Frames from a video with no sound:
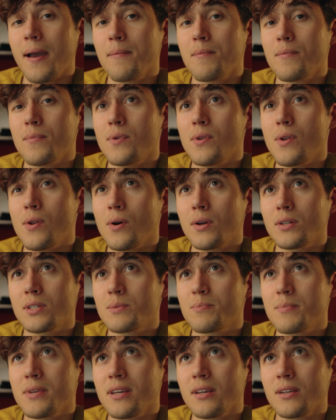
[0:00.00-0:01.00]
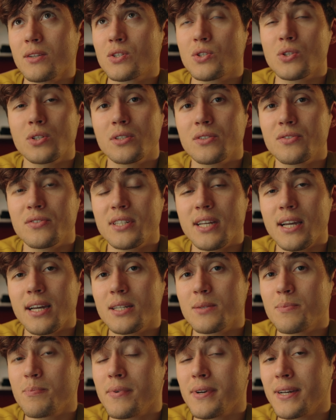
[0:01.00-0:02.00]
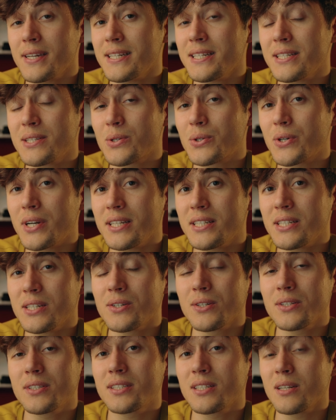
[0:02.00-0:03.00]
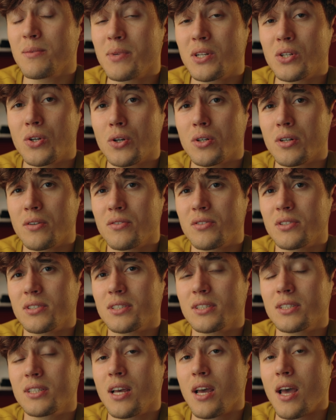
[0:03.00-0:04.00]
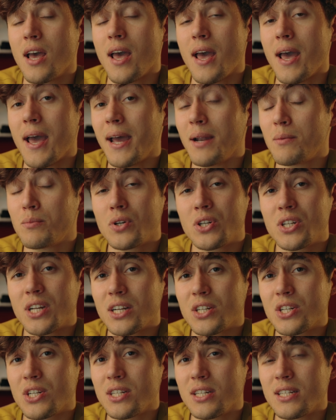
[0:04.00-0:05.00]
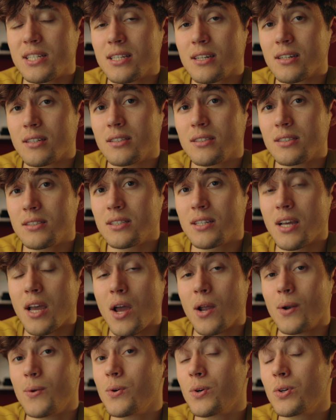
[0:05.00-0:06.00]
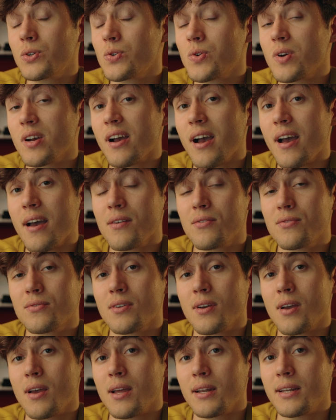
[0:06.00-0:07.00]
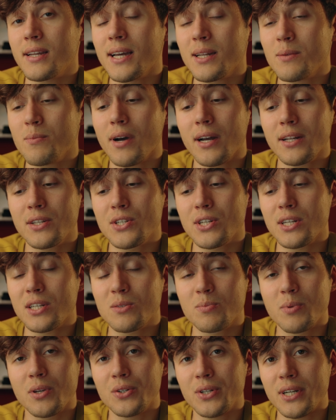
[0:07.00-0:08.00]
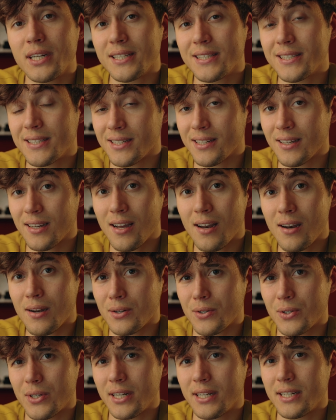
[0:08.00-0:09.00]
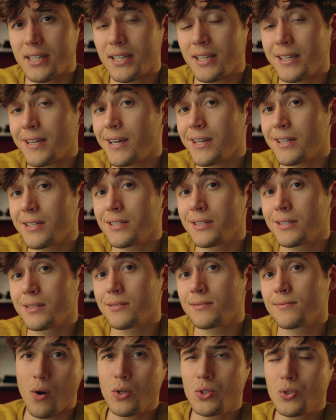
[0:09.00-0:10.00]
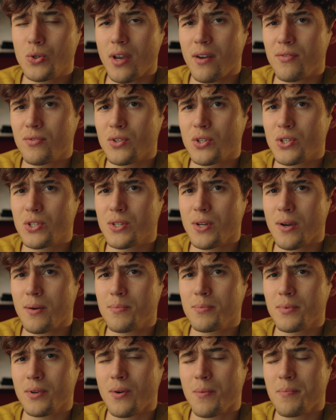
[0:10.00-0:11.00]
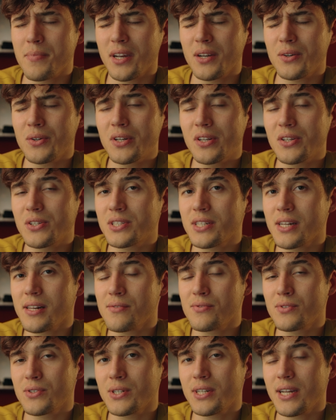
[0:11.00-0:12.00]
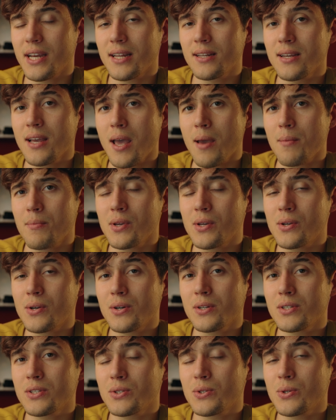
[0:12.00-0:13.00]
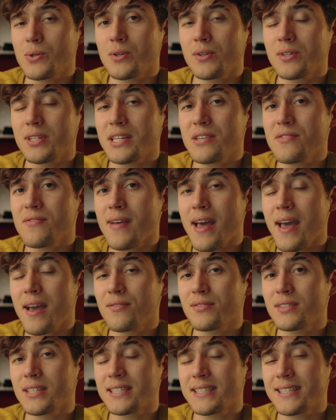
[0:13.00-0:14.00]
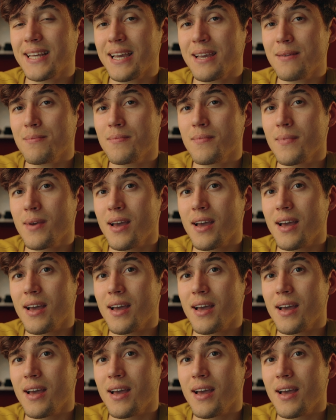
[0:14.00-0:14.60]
I'm not being served yet by these crazy good cinematographers and production designers, nor do I have that much experience in color grading yet. Also, you have to stop comparing yourself to that, because you don't even have the same